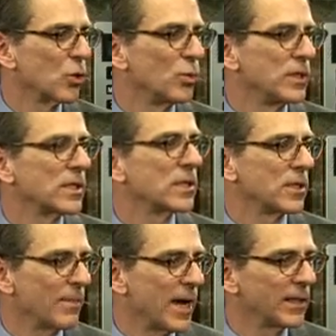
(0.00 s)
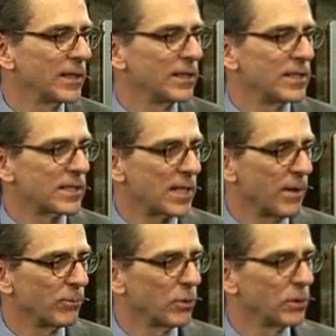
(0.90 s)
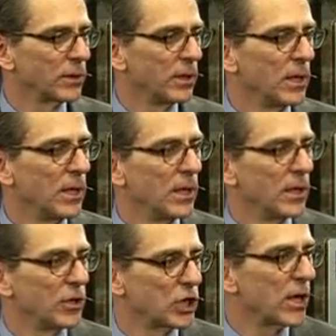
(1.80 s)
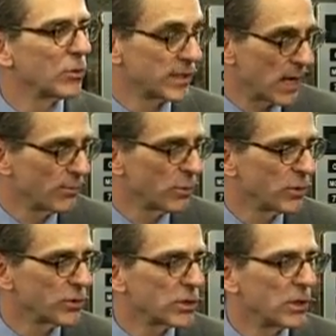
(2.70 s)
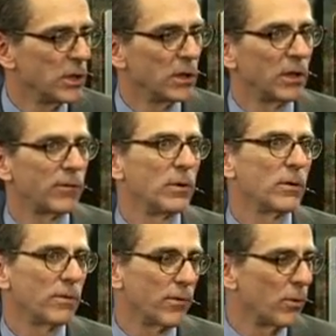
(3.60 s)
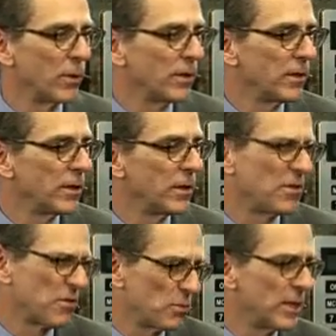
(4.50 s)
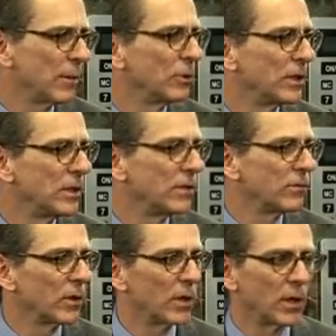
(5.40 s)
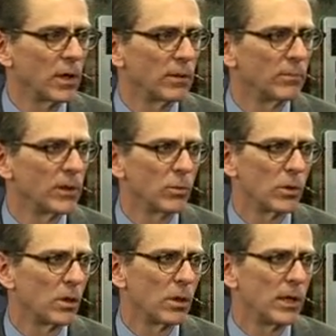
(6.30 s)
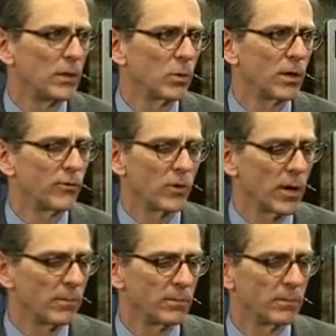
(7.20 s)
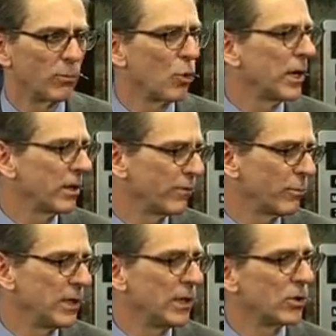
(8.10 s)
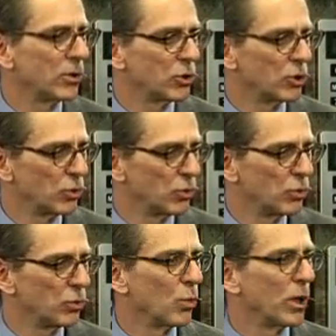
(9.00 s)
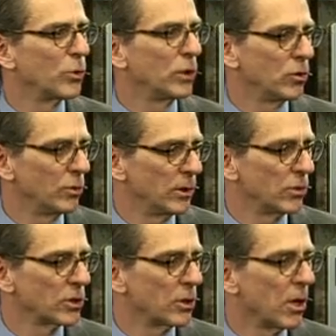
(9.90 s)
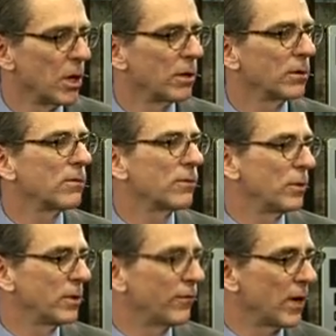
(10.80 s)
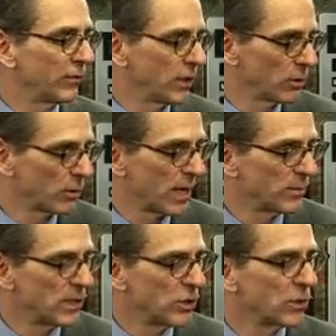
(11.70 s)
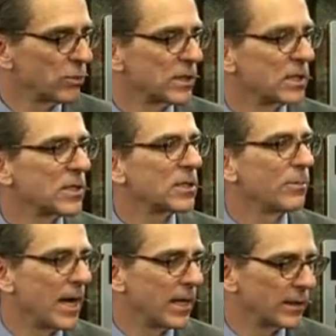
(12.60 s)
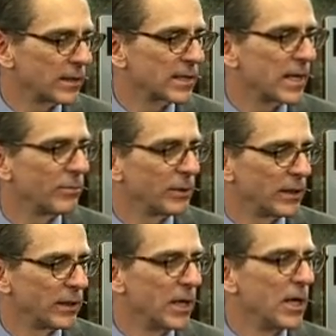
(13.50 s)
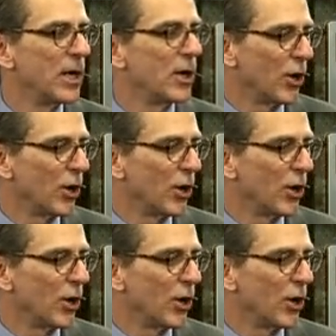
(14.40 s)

So we systematically sampled channel samples, 333, I believe. They were anywhere from 0.8 of a meter to 1.2 meters long, 3 to 5 kilograms each, and it was systematic sampling